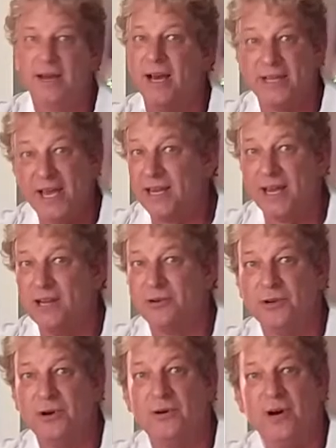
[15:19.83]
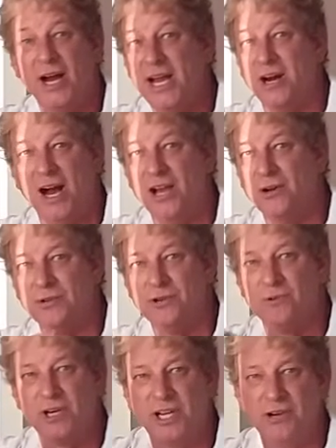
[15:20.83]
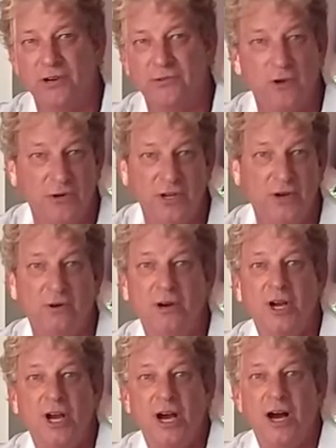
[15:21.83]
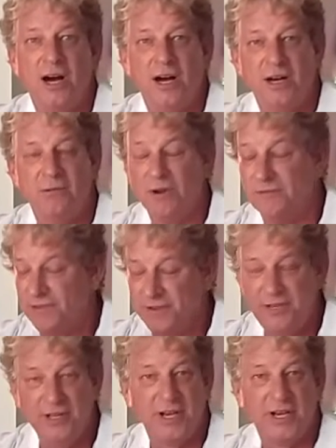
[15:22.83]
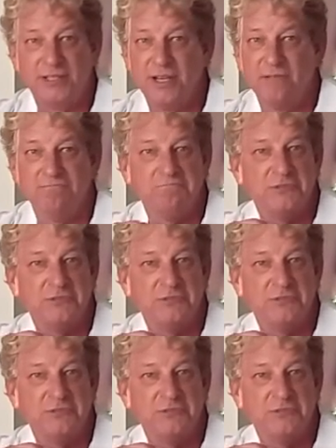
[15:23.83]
Again, I don't know. I own a Wakira Rodeo 150, like I said.